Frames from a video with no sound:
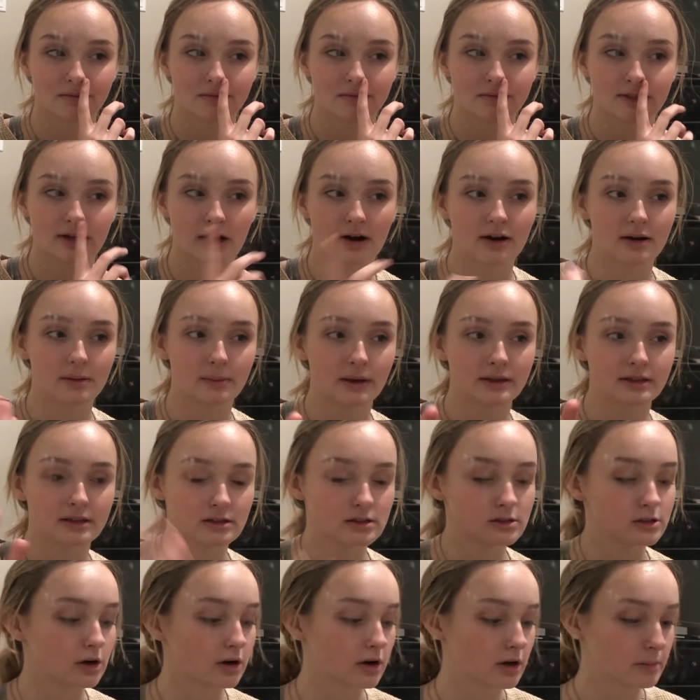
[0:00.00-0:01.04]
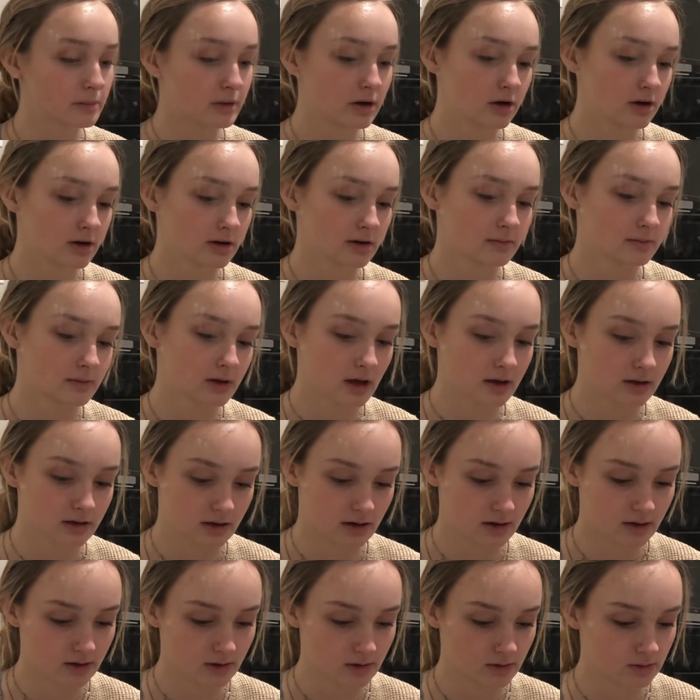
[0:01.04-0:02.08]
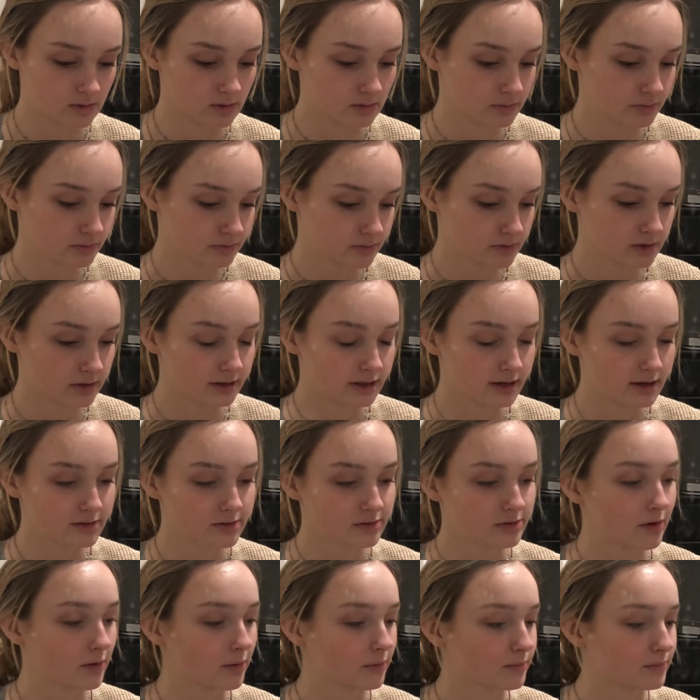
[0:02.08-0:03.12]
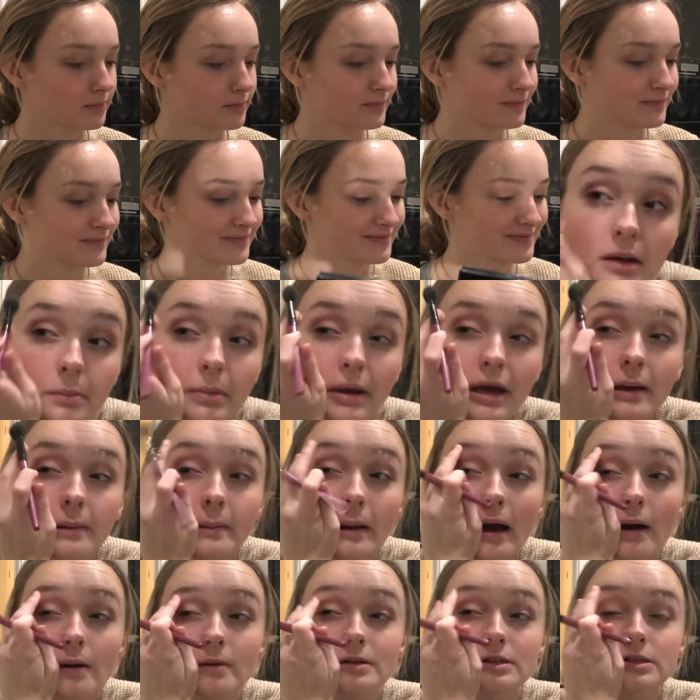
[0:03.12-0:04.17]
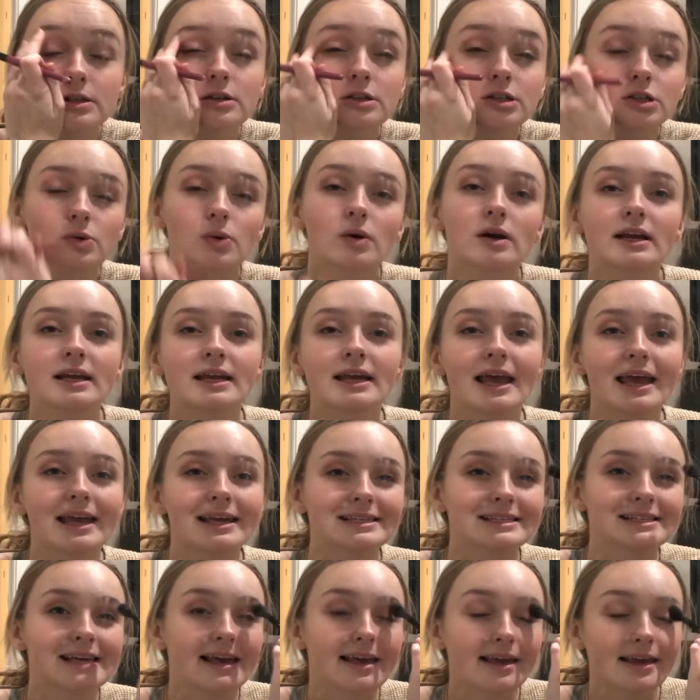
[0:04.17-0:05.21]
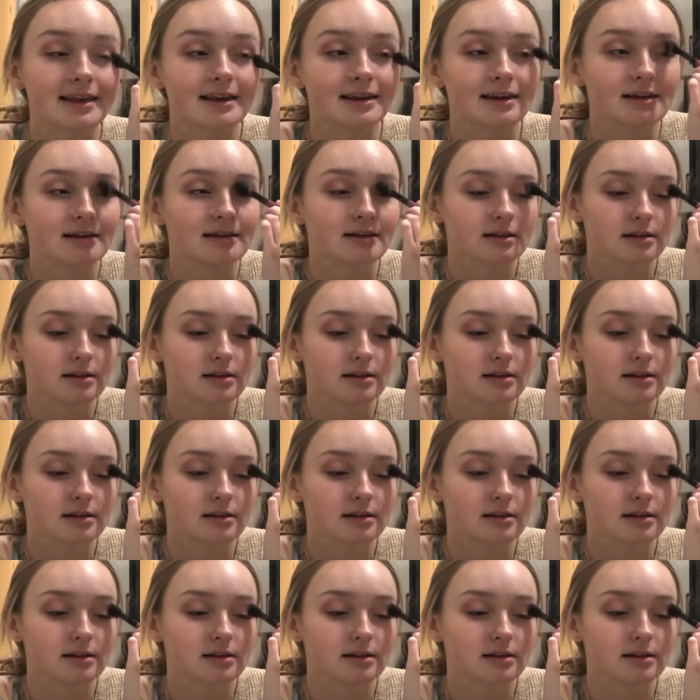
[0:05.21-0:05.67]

sorry about the dirty mirror. I'm not gonna go clean it, so. Babe, how was your 2018?